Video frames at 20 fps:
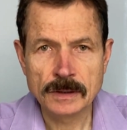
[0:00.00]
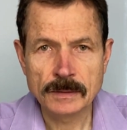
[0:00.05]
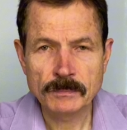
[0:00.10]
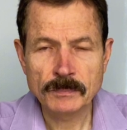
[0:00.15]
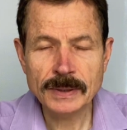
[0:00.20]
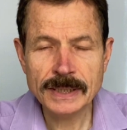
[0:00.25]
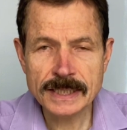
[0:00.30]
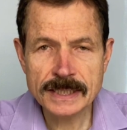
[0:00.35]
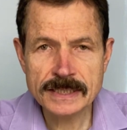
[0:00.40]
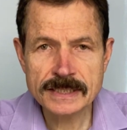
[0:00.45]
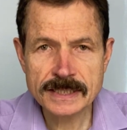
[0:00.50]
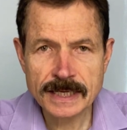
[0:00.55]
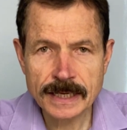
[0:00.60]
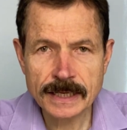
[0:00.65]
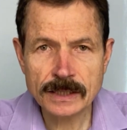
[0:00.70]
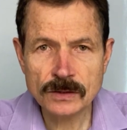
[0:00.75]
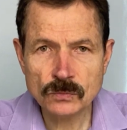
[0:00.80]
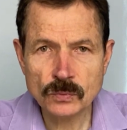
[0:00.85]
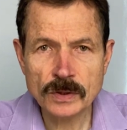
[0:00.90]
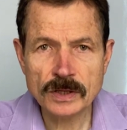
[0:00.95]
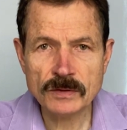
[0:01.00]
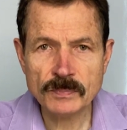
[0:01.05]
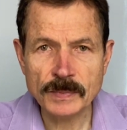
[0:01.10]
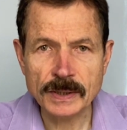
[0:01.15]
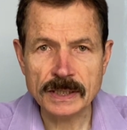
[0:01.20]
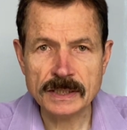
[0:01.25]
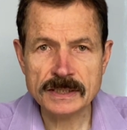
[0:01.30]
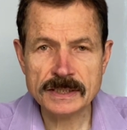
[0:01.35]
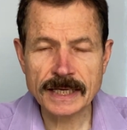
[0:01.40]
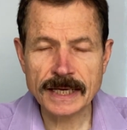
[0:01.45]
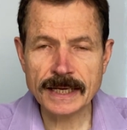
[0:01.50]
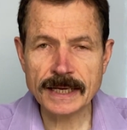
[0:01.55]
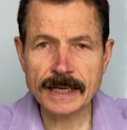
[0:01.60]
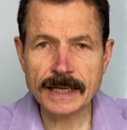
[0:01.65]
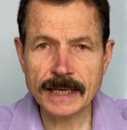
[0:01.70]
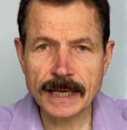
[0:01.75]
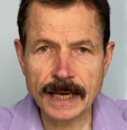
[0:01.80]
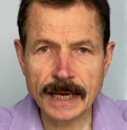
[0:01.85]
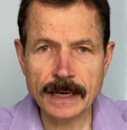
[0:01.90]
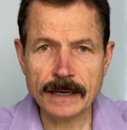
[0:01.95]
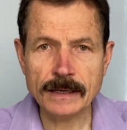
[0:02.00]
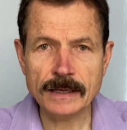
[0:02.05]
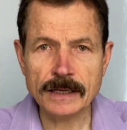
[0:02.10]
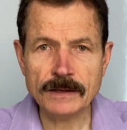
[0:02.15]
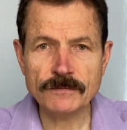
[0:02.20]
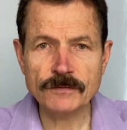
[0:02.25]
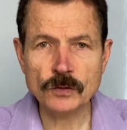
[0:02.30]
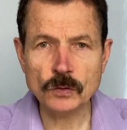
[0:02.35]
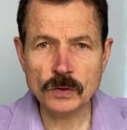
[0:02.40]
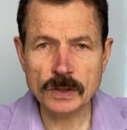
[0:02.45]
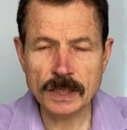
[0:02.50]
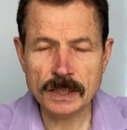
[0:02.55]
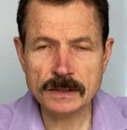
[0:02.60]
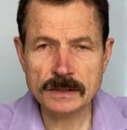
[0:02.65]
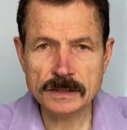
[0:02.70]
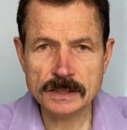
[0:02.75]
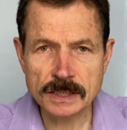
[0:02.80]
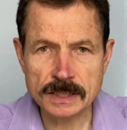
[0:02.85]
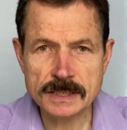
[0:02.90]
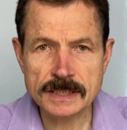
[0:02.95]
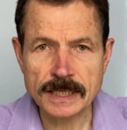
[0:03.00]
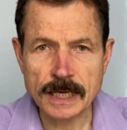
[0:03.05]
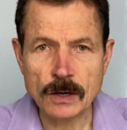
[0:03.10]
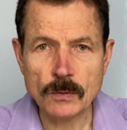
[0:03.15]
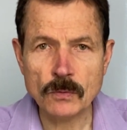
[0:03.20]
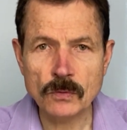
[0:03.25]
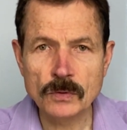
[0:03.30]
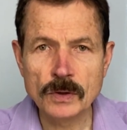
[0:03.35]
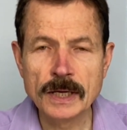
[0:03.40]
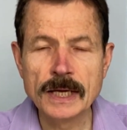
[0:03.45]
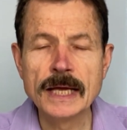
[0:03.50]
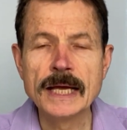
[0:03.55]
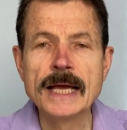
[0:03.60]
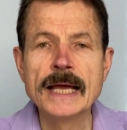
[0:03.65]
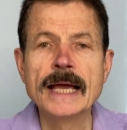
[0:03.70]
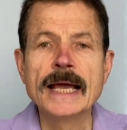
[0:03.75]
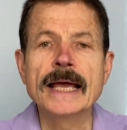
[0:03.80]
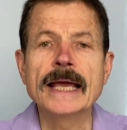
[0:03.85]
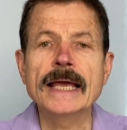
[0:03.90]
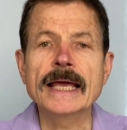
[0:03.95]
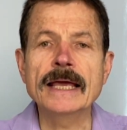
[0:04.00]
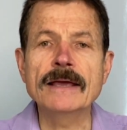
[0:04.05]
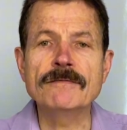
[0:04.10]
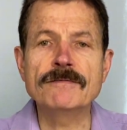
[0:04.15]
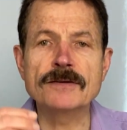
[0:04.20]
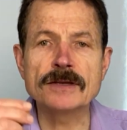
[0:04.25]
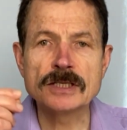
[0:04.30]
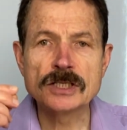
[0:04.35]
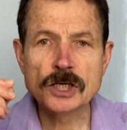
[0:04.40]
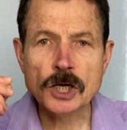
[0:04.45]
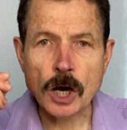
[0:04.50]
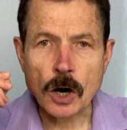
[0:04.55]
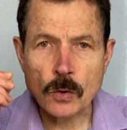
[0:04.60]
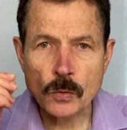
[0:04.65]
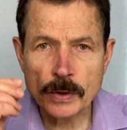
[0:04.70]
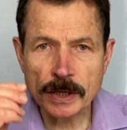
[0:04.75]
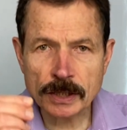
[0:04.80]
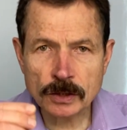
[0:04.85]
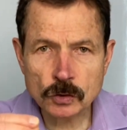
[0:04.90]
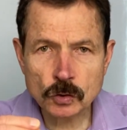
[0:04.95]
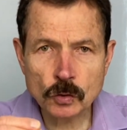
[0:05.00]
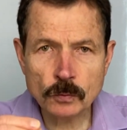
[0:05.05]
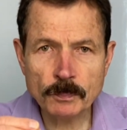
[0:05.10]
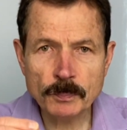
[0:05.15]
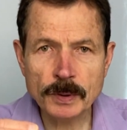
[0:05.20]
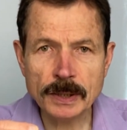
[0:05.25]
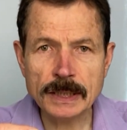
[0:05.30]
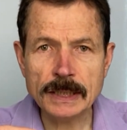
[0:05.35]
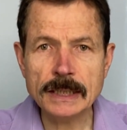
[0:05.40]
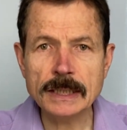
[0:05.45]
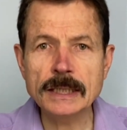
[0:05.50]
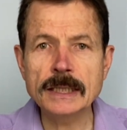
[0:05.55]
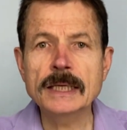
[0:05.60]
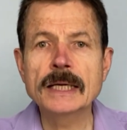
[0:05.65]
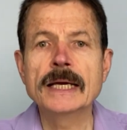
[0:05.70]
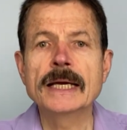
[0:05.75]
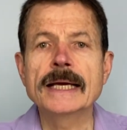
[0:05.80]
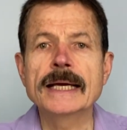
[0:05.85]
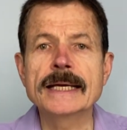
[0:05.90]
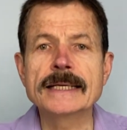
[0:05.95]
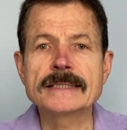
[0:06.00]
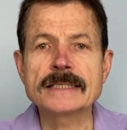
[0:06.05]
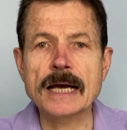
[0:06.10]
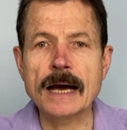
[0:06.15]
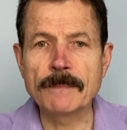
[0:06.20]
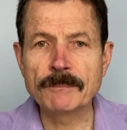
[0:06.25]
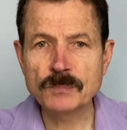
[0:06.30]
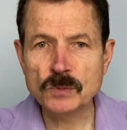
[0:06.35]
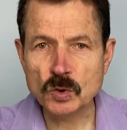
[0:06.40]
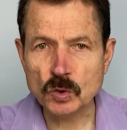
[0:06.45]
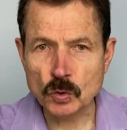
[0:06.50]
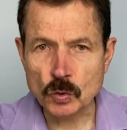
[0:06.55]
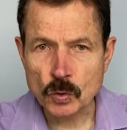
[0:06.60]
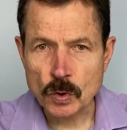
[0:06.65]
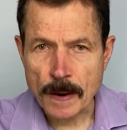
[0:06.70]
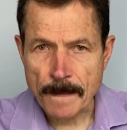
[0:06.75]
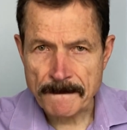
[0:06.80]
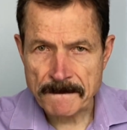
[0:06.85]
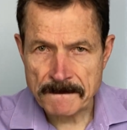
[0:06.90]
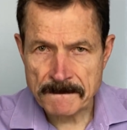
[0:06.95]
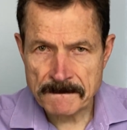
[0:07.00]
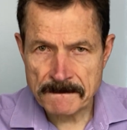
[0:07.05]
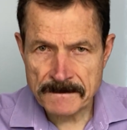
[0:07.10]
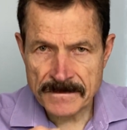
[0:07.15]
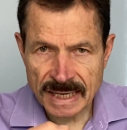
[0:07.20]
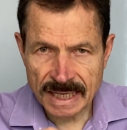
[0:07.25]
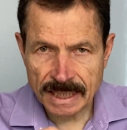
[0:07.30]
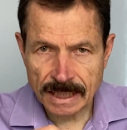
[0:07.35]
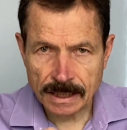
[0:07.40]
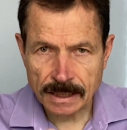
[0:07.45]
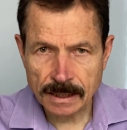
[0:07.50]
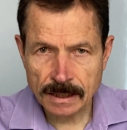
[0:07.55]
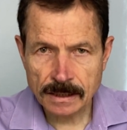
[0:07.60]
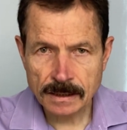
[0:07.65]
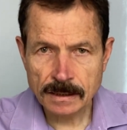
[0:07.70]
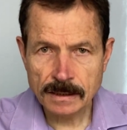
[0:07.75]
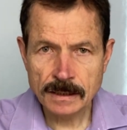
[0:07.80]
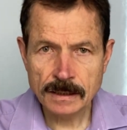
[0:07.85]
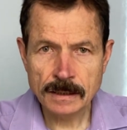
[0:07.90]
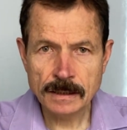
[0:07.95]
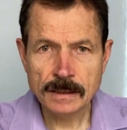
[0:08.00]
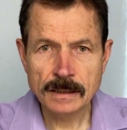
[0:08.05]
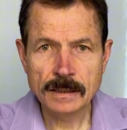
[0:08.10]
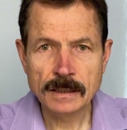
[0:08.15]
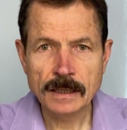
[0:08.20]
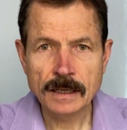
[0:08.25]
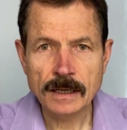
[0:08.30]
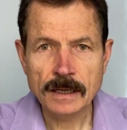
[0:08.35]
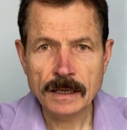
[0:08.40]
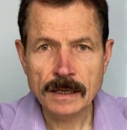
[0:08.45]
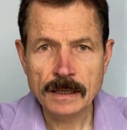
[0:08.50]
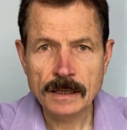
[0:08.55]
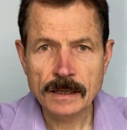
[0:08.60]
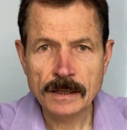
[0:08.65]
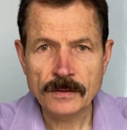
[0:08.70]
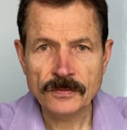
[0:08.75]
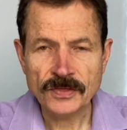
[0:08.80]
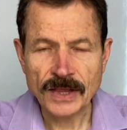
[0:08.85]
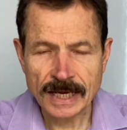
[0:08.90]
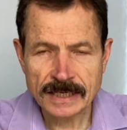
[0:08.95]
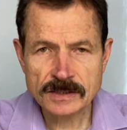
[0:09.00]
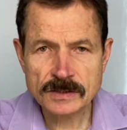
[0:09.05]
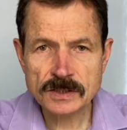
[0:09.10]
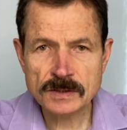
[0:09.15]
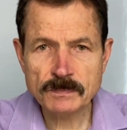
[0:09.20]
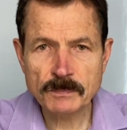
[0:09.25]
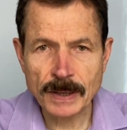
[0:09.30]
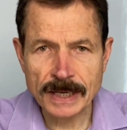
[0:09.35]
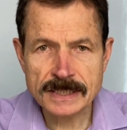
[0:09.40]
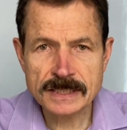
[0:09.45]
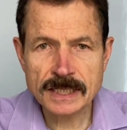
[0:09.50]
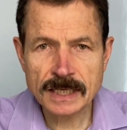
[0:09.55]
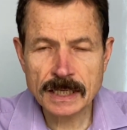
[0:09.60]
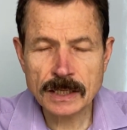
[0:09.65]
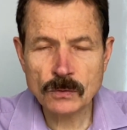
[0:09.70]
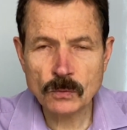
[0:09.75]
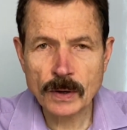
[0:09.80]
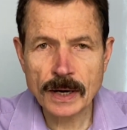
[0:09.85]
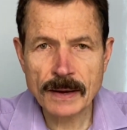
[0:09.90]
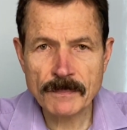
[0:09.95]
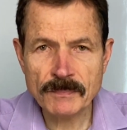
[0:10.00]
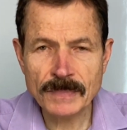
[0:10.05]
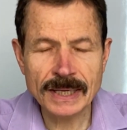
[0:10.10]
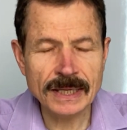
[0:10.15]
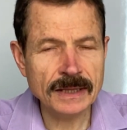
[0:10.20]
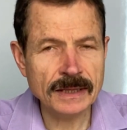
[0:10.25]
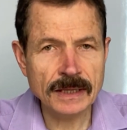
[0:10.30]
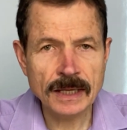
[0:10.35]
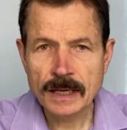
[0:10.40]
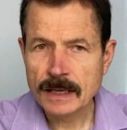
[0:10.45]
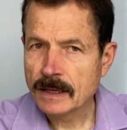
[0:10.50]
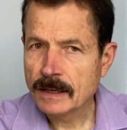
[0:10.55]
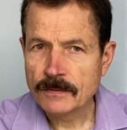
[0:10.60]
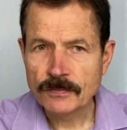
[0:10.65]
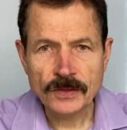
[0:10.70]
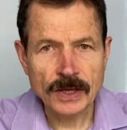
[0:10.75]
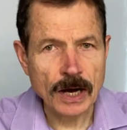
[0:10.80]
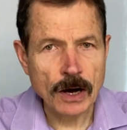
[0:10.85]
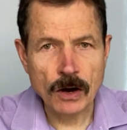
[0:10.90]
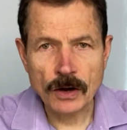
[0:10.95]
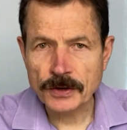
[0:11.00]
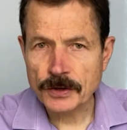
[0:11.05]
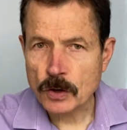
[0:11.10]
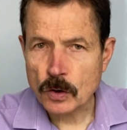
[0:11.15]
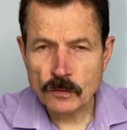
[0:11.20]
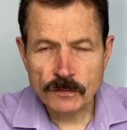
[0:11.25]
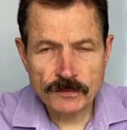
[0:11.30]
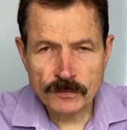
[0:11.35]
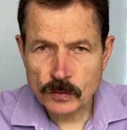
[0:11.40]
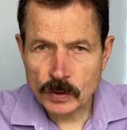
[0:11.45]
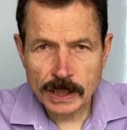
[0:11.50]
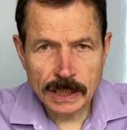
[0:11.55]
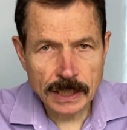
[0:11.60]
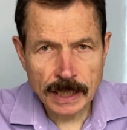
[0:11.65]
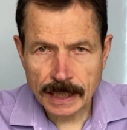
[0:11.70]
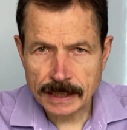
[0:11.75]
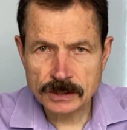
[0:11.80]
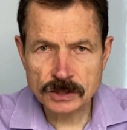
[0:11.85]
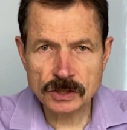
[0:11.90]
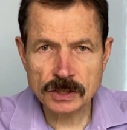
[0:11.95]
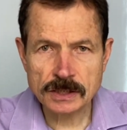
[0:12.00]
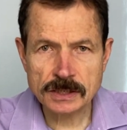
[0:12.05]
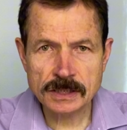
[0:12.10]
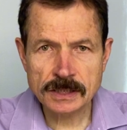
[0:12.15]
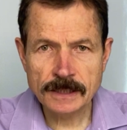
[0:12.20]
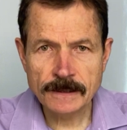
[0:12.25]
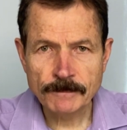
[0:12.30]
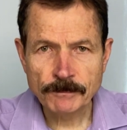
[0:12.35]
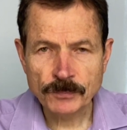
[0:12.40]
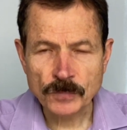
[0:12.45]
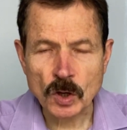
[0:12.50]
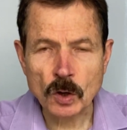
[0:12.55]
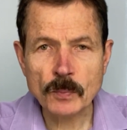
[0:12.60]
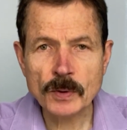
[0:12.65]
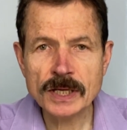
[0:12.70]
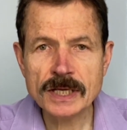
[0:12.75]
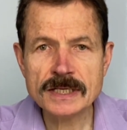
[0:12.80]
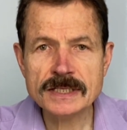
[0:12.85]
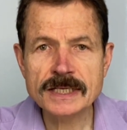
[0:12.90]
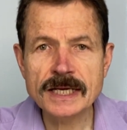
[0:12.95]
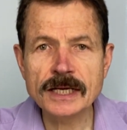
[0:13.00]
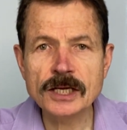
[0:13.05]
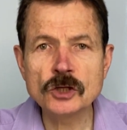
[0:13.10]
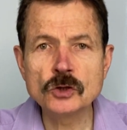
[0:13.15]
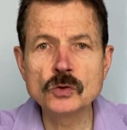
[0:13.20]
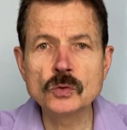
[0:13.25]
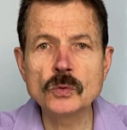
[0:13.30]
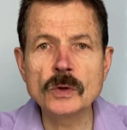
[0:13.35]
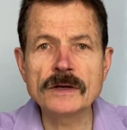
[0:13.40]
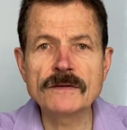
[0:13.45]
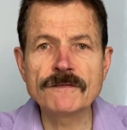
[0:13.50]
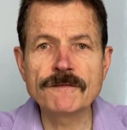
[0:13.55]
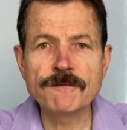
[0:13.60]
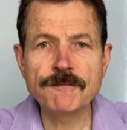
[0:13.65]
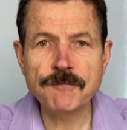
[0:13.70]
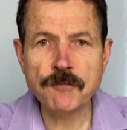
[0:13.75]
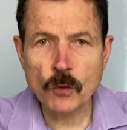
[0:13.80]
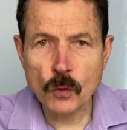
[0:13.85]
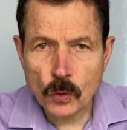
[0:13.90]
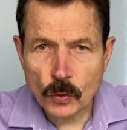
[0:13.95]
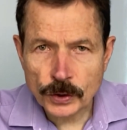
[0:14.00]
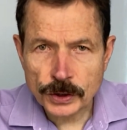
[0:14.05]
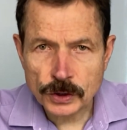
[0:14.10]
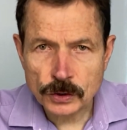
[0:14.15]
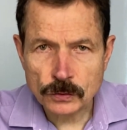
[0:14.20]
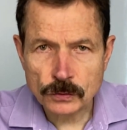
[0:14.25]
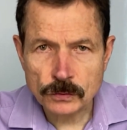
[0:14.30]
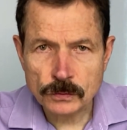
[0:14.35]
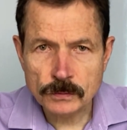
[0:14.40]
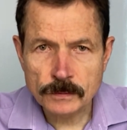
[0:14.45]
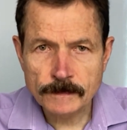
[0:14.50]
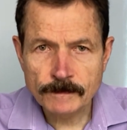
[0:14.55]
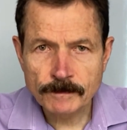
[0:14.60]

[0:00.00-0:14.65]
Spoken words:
Please say it with me. Say it again if you did just now. If it's going to be, it's up to me. That's basically what I mean. There are no free lunches. Nobody is going to do it for you.